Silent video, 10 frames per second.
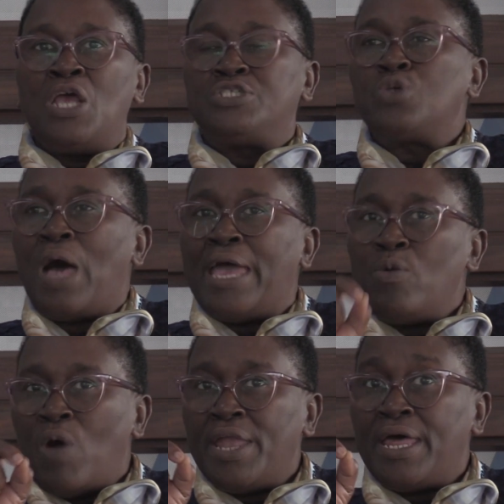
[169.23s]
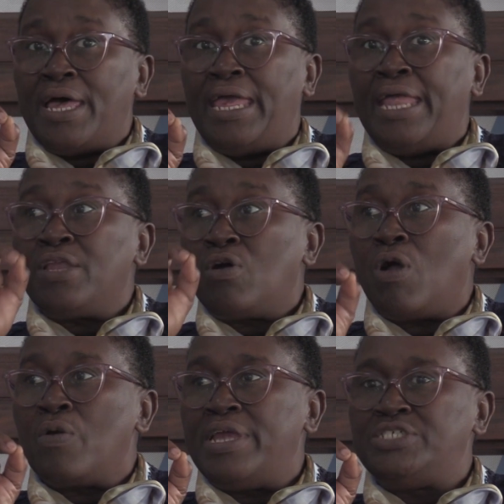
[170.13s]
So I want to
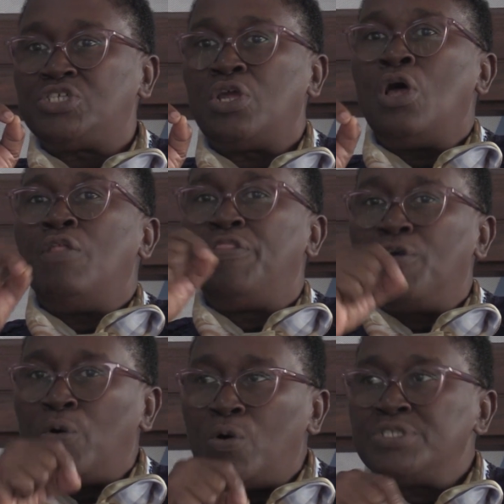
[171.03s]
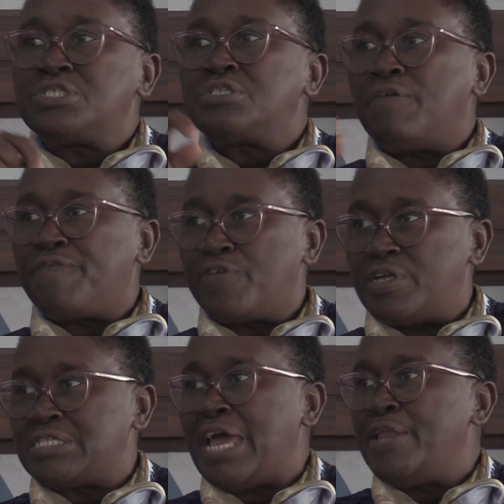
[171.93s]
encourage those
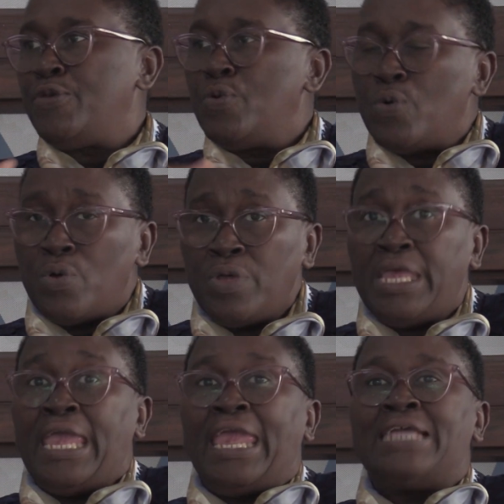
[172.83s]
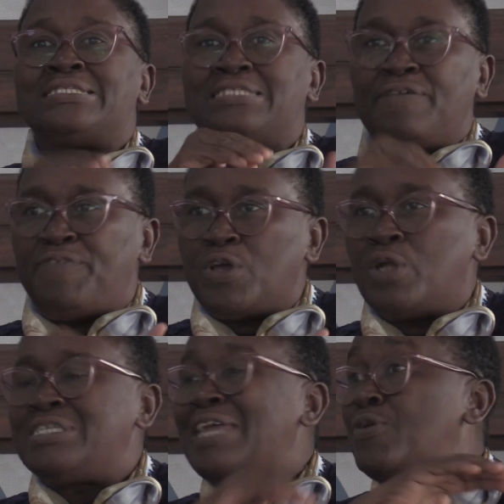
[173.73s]
sufferers. I know it's
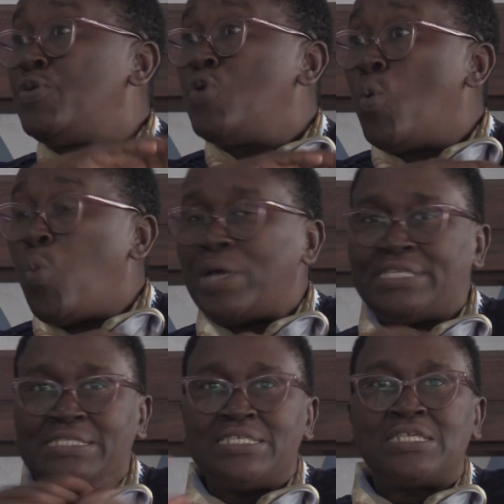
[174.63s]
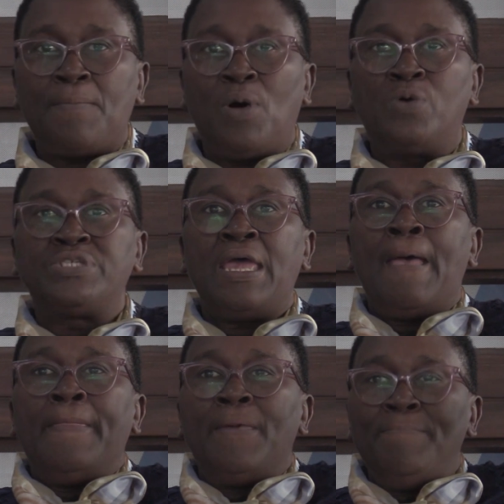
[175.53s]
difficult. I don't know what it is about
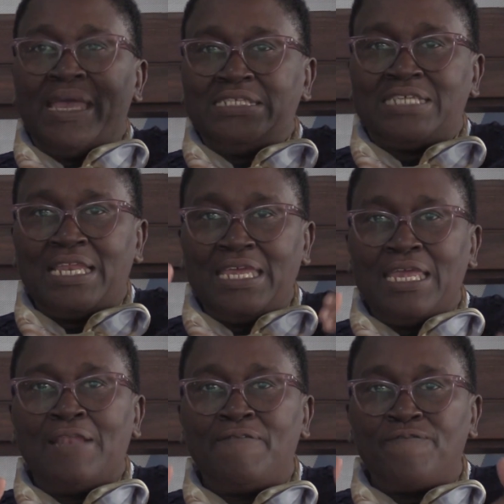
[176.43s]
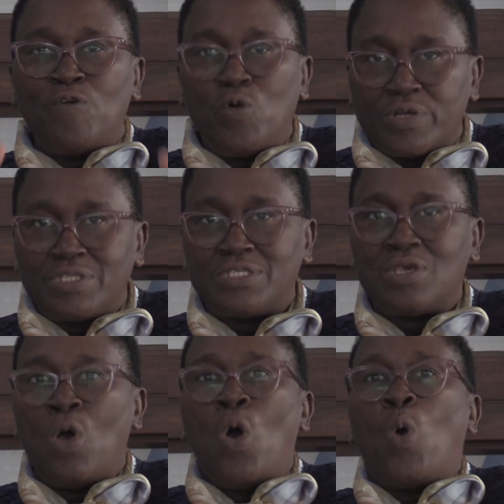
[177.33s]
the mentally ill folks,
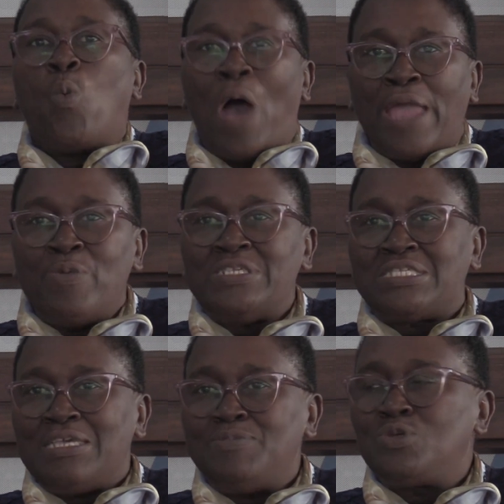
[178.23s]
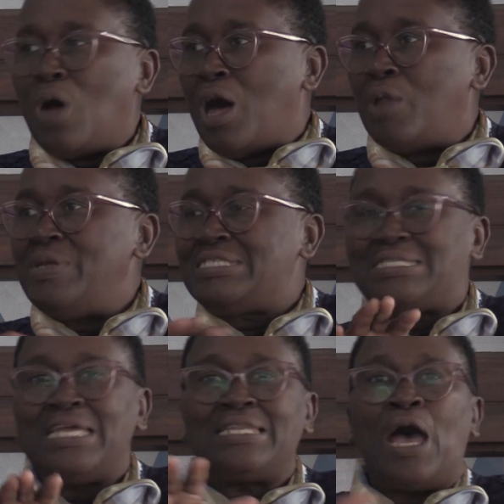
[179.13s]
why we seem to always
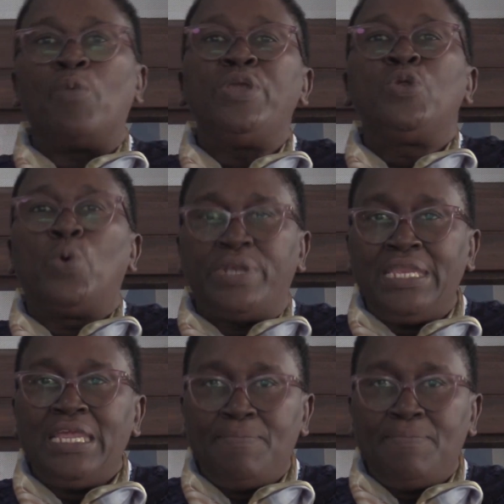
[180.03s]
think that we don't need